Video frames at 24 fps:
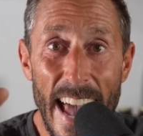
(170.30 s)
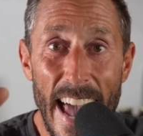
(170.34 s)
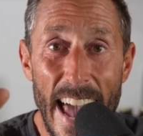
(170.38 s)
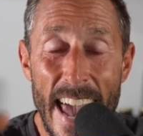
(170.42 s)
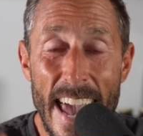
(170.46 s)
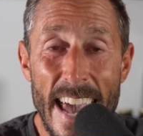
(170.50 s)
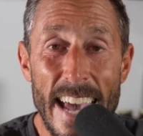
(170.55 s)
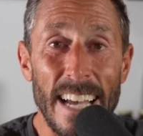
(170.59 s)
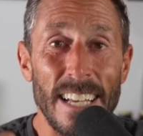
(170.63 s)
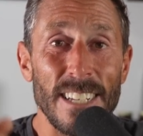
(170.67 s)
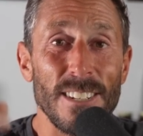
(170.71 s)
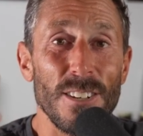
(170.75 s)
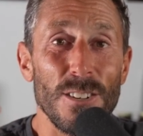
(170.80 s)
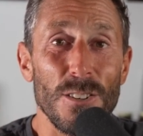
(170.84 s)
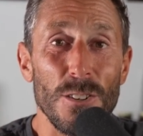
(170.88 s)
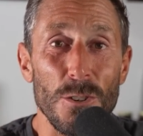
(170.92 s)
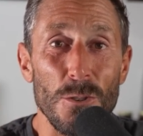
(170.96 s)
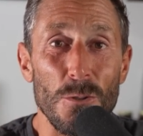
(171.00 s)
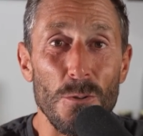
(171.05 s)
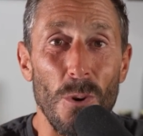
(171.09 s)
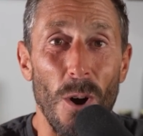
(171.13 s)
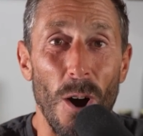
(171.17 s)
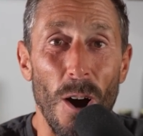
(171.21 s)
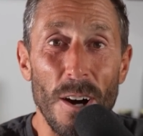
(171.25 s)
and
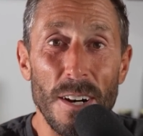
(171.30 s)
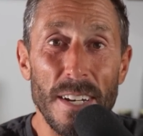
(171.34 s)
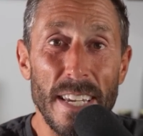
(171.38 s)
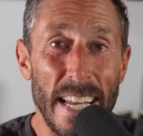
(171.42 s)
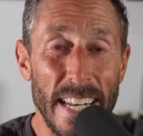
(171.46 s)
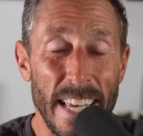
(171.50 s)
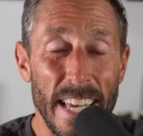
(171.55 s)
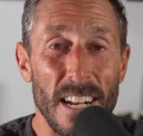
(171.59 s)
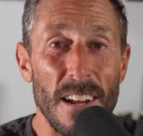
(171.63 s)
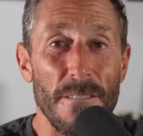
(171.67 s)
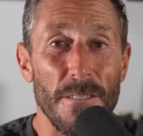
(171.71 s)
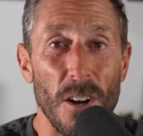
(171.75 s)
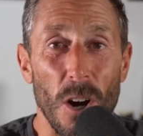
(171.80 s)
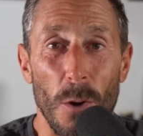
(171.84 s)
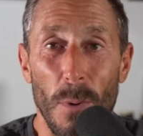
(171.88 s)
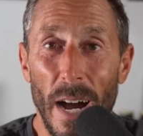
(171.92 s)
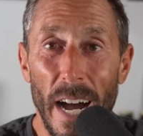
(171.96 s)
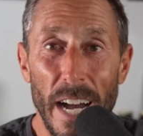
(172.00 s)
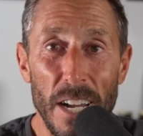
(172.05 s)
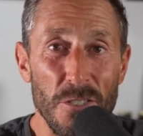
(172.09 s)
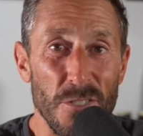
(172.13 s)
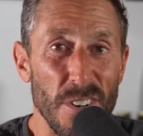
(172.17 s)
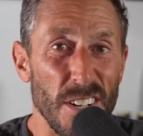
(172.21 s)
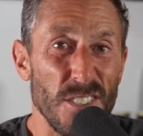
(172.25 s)
you are getting enough
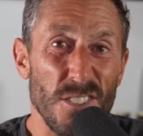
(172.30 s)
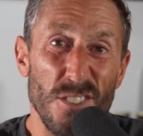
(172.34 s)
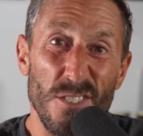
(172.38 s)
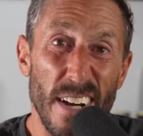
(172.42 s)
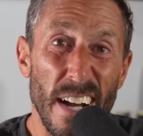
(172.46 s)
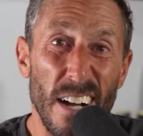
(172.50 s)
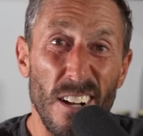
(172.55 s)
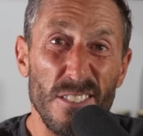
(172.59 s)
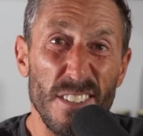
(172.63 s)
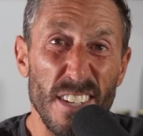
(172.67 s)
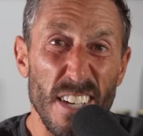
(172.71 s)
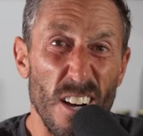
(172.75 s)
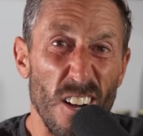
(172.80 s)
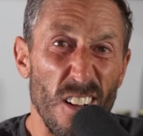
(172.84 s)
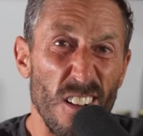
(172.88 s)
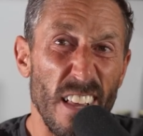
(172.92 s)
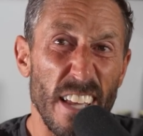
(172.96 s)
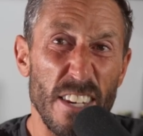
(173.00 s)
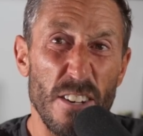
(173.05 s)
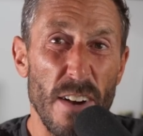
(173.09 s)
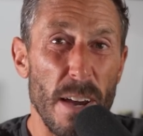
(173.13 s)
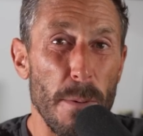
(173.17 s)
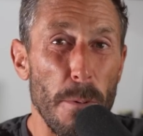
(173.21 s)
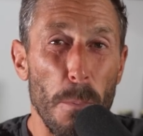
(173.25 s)
carbohydrates, your LDL
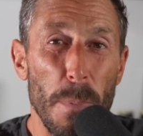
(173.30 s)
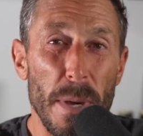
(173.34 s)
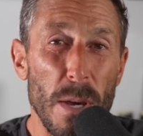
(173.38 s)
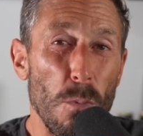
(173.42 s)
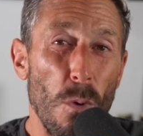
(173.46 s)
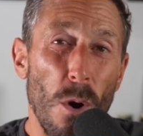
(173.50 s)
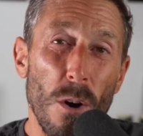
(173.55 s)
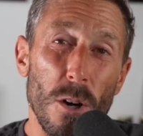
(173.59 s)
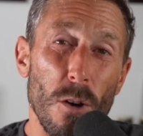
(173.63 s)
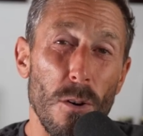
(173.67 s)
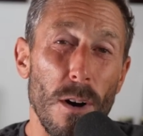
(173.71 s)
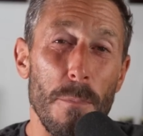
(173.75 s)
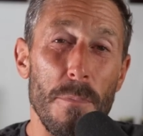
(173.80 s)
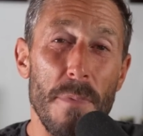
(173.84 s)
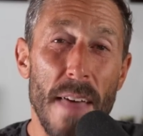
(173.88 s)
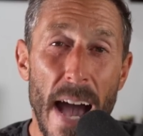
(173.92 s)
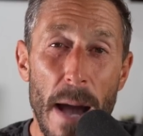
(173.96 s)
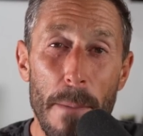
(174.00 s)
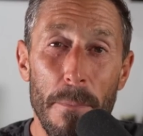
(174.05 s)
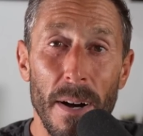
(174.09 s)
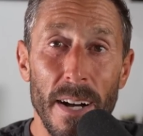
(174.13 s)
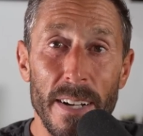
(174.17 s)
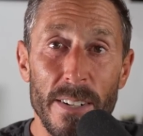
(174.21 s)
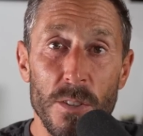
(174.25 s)
and your ApoB won't go up
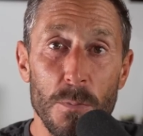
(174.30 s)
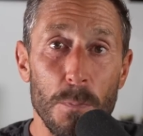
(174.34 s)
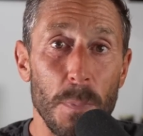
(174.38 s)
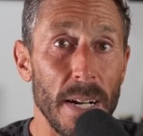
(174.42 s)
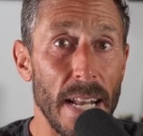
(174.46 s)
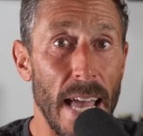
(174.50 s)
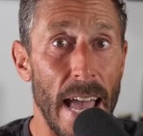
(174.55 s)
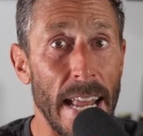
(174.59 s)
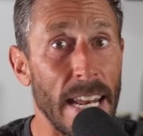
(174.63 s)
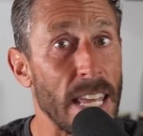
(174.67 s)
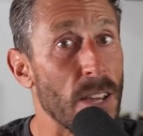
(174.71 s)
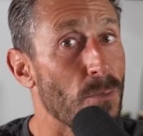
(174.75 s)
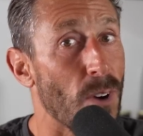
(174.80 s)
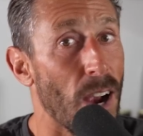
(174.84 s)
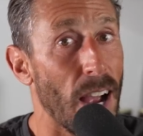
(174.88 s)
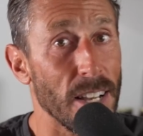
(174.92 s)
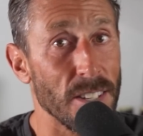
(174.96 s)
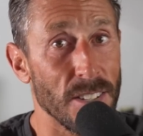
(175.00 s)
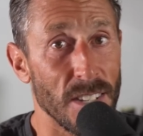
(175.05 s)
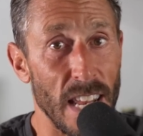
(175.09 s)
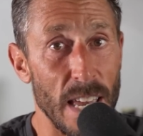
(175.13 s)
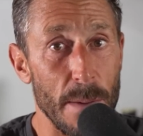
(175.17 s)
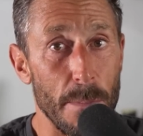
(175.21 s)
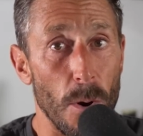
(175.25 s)
that much. But any
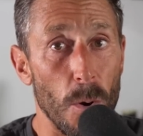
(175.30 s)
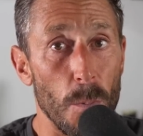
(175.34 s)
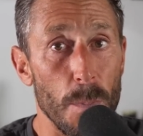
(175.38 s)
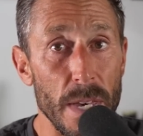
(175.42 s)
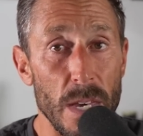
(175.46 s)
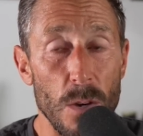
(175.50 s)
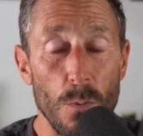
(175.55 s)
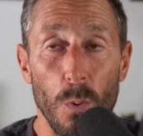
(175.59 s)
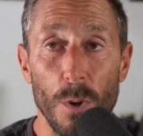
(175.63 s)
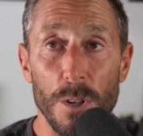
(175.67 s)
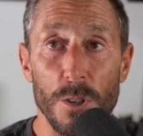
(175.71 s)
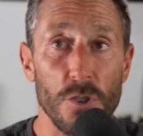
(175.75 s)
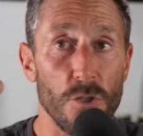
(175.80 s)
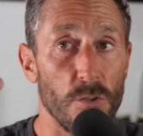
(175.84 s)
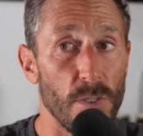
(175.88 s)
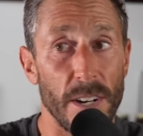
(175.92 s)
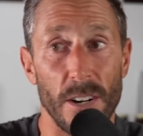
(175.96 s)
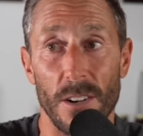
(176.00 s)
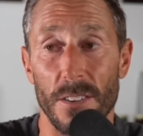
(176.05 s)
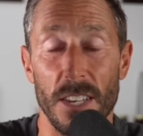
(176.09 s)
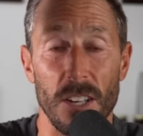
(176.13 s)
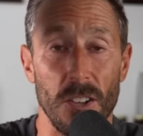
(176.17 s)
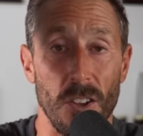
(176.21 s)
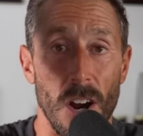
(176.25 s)
rise in ApoB would
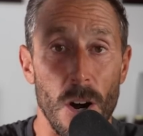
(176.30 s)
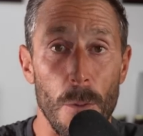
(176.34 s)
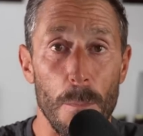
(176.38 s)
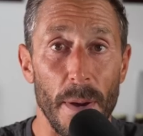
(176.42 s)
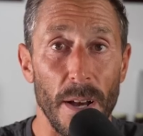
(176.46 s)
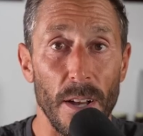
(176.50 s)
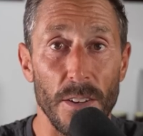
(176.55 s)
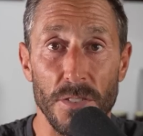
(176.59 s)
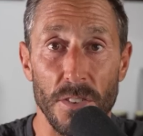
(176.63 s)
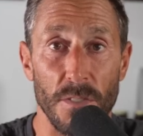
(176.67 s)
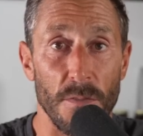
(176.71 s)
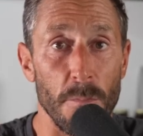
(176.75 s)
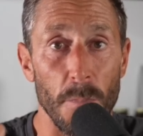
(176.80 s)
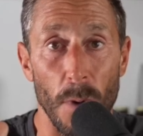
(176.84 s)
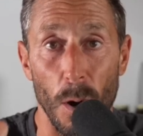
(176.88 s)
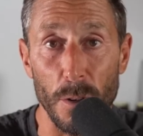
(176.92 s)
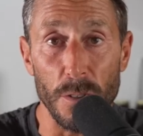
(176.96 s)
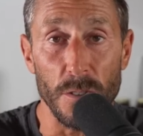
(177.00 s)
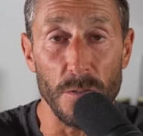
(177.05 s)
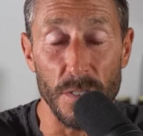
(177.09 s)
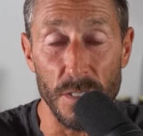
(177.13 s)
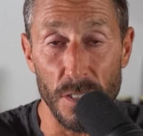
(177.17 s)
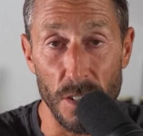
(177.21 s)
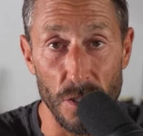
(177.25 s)
trigger the alarm bells of
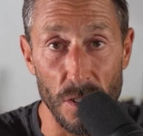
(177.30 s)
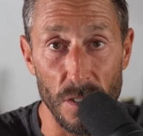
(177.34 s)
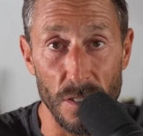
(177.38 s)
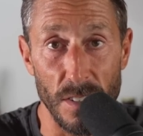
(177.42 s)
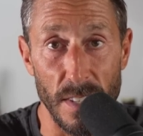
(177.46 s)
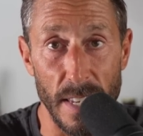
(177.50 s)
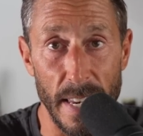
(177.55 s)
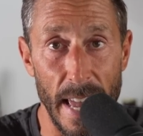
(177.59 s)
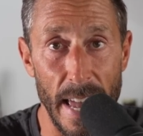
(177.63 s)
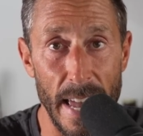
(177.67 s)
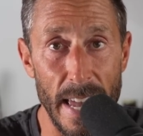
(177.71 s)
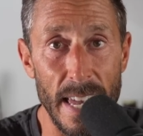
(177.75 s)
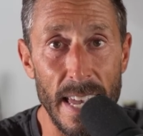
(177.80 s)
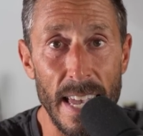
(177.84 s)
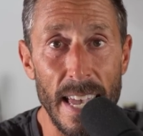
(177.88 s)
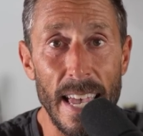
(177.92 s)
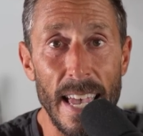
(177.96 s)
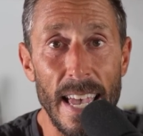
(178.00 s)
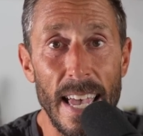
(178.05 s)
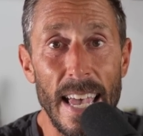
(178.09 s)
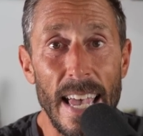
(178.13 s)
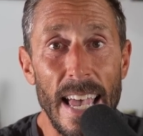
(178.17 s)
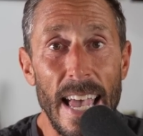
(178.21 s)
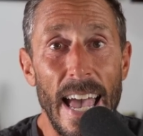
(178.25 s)
most physicians today.
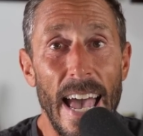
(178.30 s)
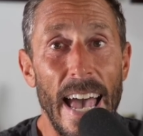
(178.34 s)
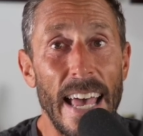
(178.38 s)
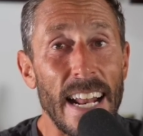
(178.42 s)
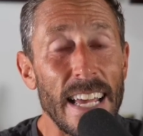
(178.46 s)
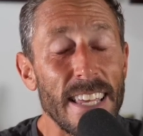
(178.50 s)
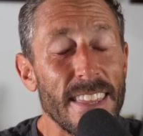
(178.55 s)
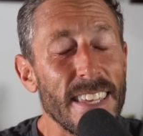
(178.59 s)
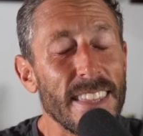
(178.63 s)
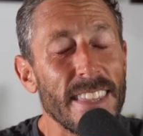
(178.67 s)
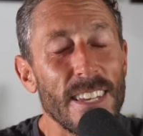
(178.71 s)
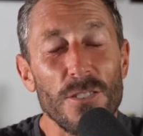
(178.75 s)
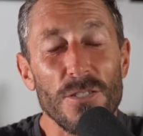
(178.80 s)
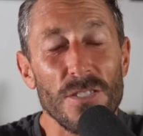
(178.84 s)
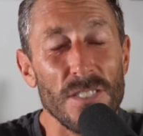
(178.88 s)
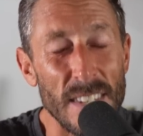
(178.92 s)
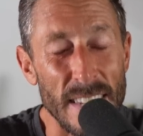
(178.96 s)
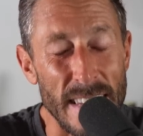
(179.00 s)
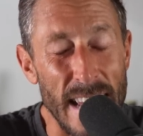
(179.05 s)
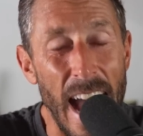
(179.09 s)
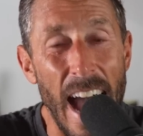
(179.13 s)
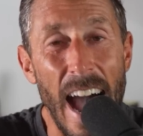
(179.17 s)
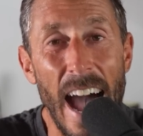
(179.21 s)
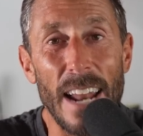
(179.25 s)
And I think there's
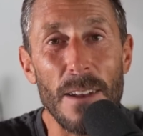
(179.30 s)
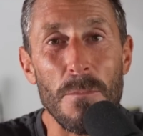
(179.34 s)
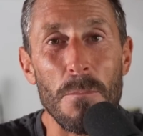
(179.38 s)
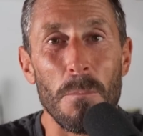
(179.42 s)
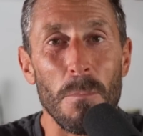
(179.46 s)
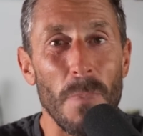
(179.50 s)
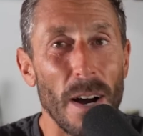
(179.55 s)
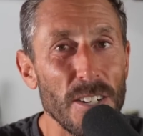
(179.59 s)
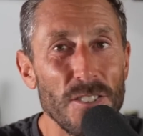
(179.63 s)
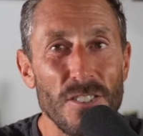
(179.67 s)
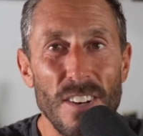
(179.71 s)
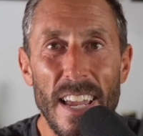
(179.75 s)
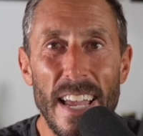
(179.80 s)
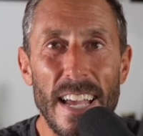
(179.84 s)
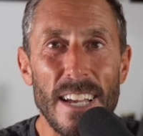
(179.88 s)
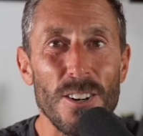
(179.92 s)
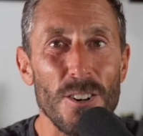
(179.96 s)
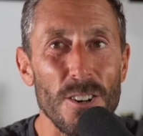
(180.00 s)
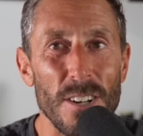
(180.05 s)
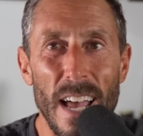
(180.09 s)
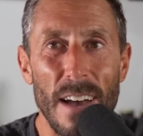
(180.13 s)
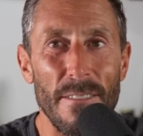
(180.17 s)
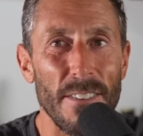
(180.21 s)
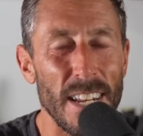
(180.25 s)
not much
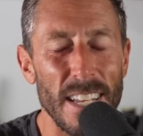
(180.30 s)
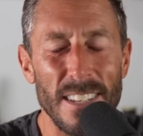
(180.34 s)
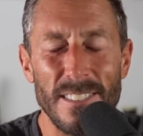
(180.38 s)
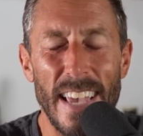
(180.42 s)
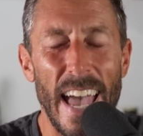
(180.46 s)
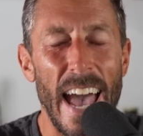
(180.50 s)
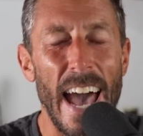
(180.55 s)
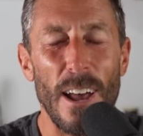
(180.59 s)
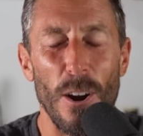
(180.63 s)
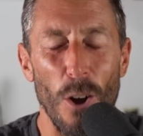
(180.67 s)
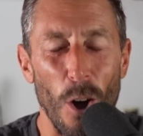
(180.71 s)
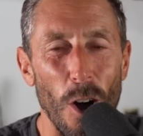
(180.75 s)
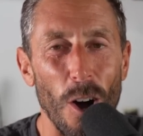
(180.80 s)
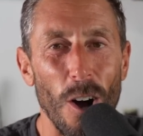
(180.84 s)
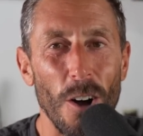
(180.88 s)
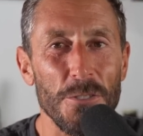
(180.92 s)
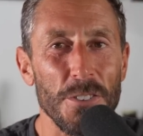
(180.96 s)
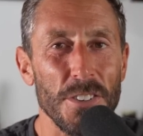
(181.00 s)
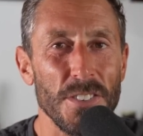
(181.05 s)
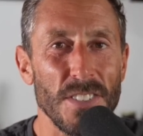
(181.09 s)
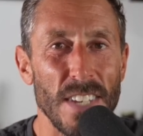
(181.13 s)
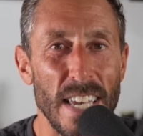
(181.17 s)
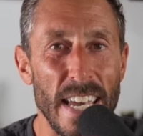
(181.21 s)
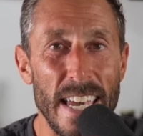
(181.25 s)
good evidence at all
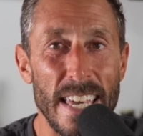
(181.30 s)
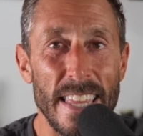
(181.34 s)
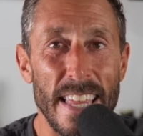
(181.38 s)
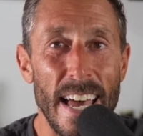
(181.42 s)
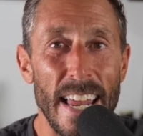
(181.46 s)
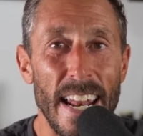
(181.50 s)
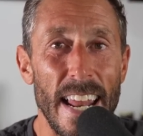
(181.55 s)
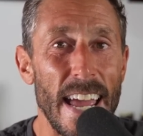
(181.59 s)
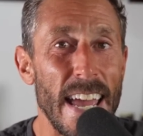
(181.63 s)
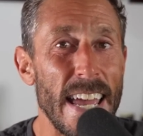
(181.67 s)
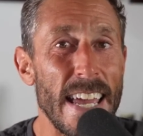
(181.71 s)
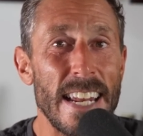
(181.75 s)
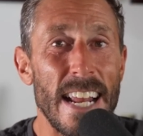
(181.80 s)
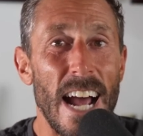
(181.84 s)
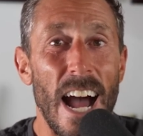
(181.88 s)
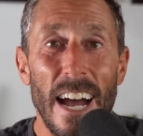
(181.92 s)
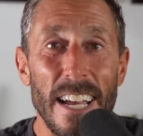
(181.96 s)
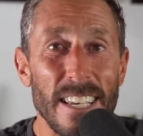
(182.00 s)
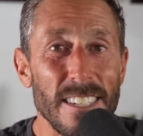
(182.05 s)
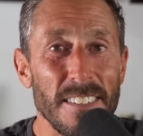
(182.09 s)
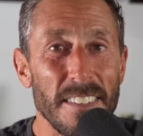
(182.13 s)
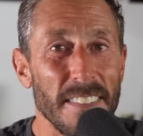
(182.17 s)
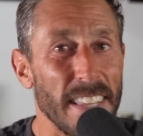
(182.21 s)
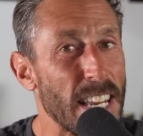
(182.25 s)
to say that an
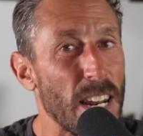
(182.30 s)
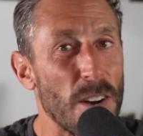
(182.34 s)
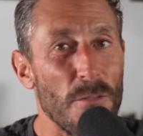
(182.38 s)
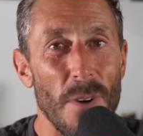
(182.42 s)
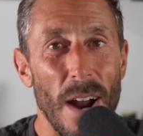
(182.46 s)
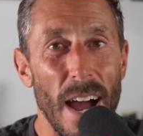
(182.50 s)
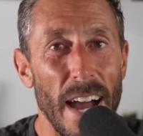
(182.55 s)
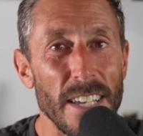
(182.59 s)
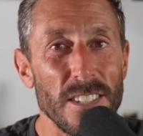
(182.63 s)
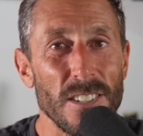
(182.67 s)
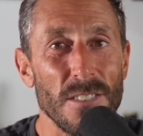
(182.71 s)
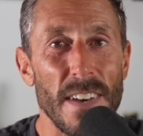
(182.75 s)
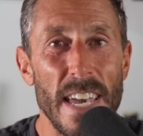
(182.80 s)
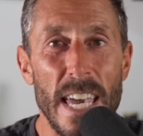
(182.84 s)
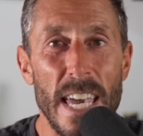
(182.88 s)
isolated rise of